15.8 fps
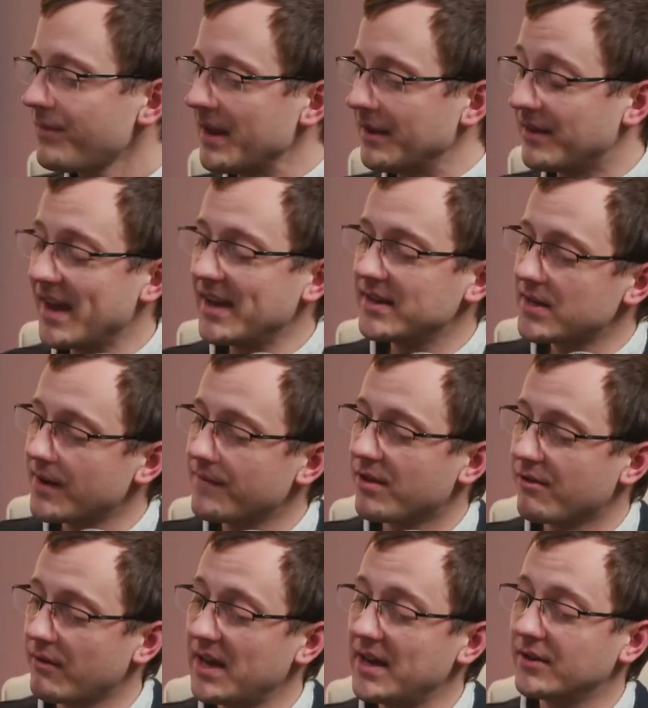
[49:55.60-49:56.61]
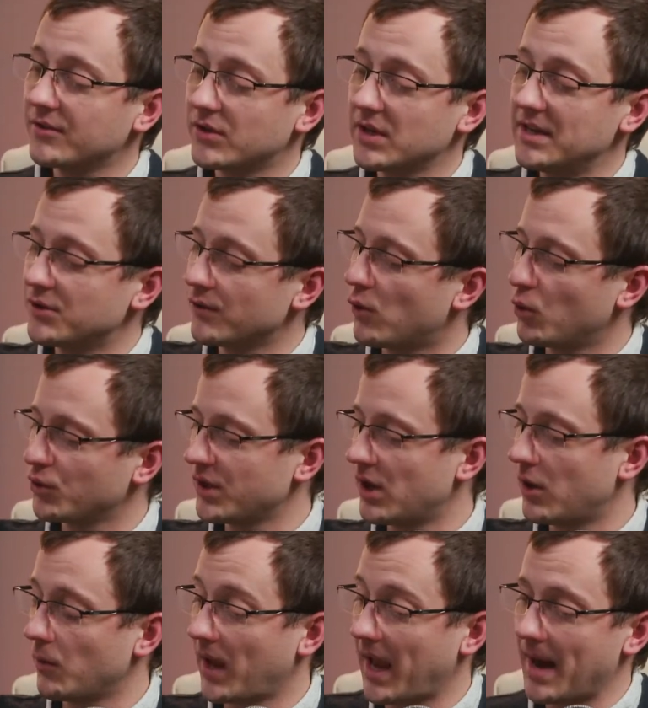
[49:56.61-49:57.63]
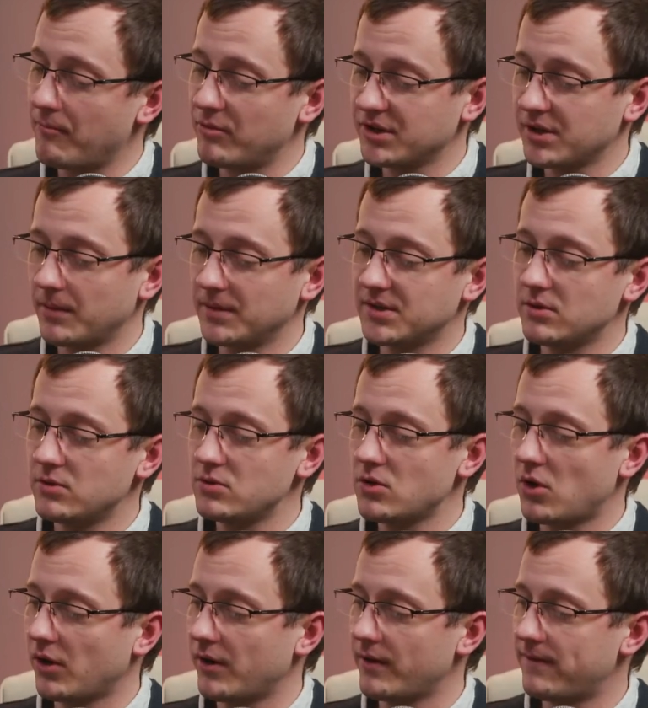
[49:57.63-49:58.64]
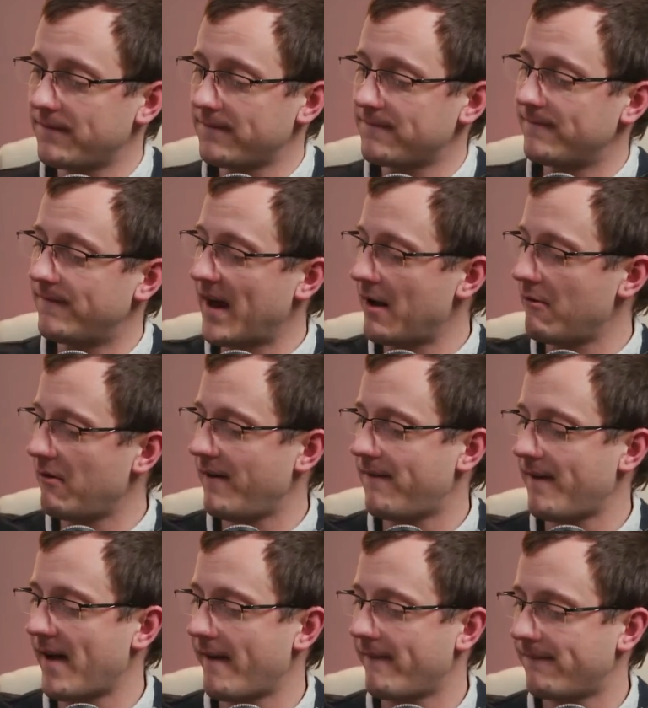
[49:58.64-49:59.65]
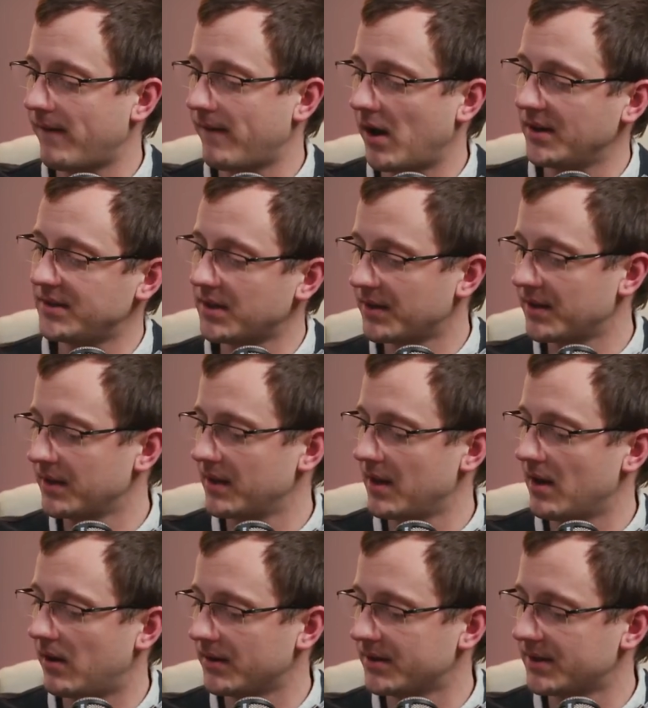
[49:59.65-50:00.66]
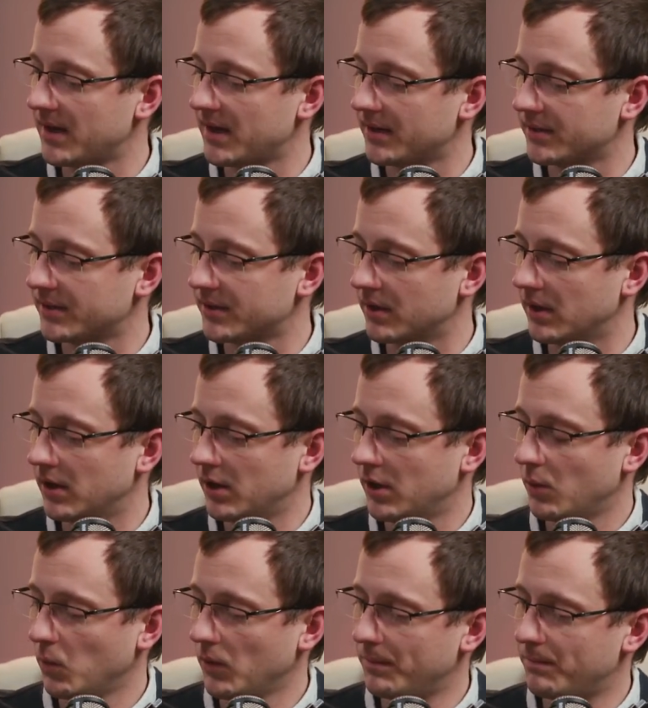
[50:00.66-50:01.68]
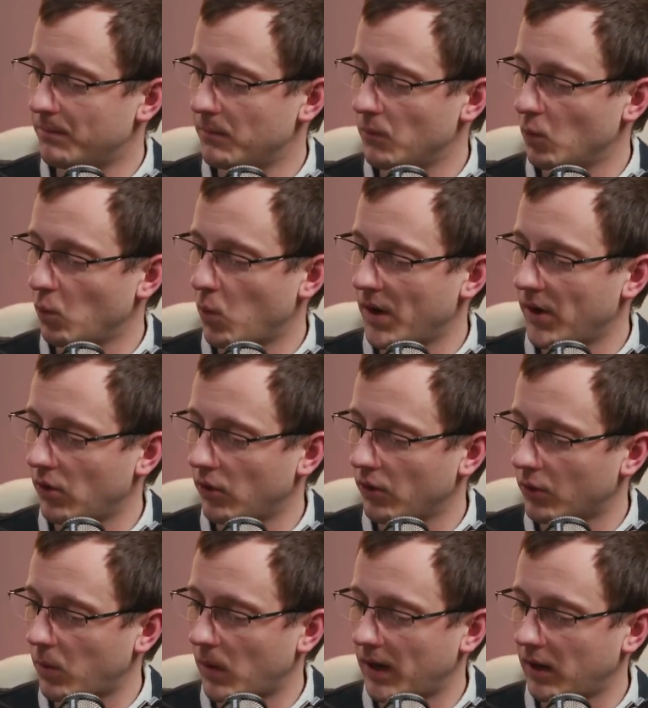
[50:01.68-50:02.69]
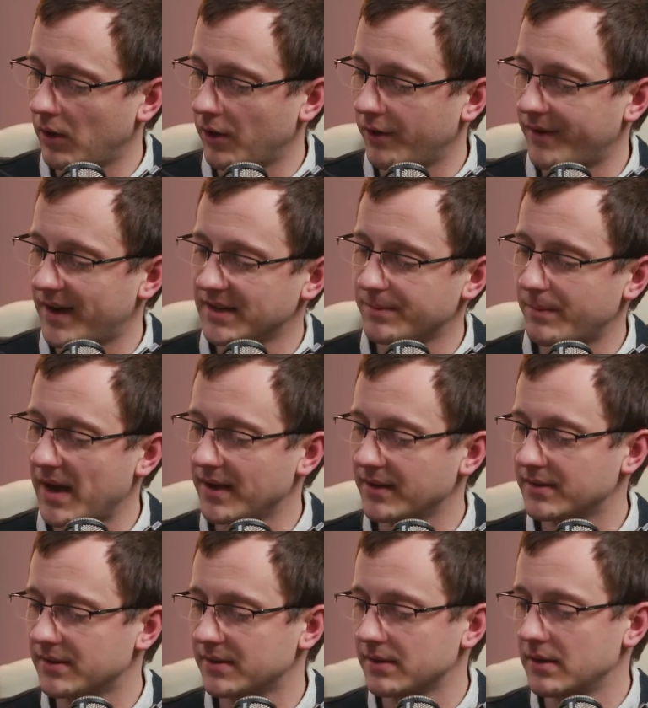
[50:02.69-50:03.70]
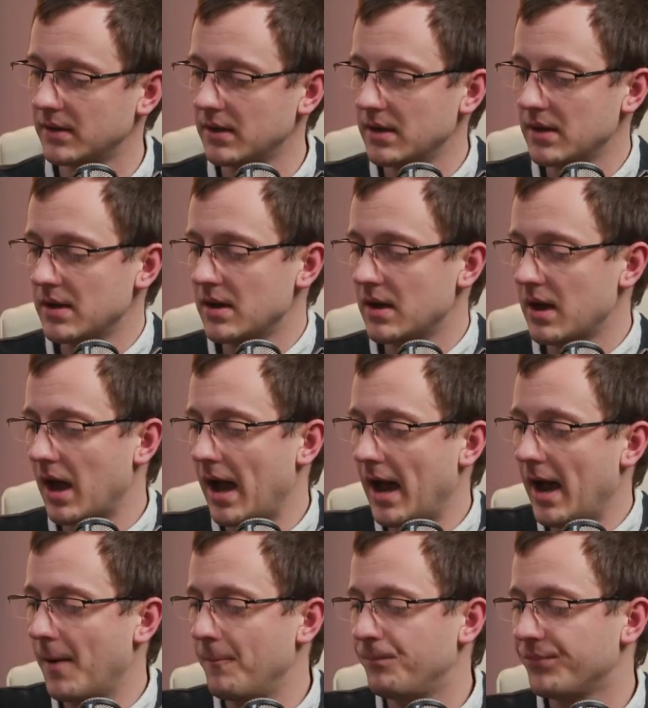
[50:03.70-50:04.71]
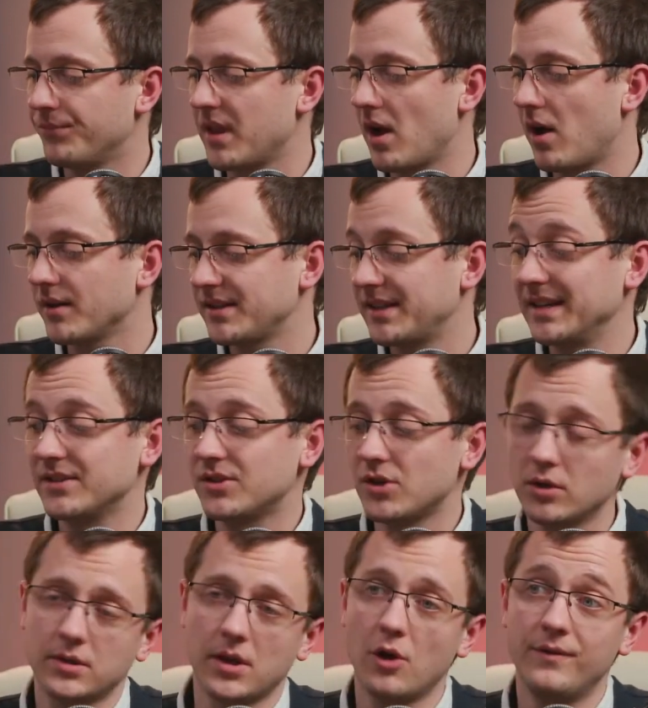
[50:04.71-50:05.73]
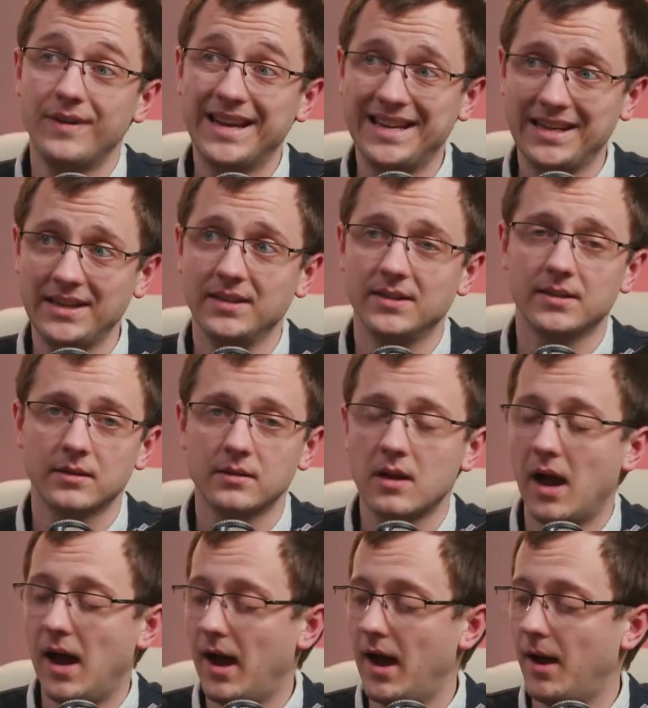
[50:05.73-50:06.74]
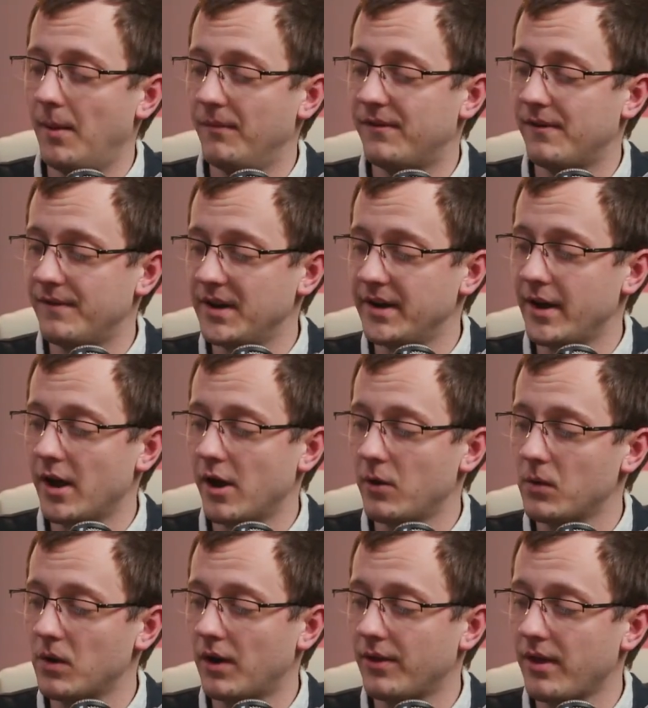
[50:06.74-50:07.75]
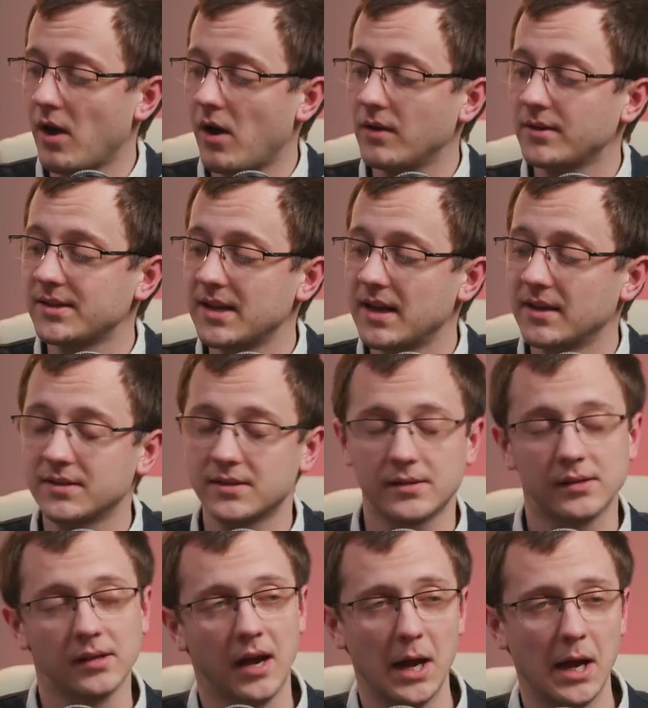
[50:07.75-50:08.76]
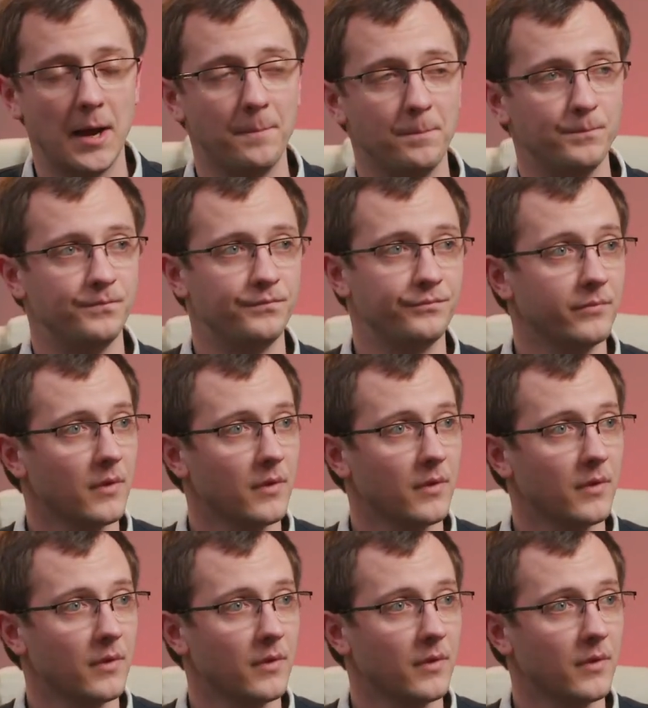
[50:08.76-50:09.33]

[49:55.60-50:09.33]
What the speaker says: A7 III is, of course, an older camera, so it's not a very fair fight. I think the R6 would win on quite a of aspects. The R6 does overheat for video. The R6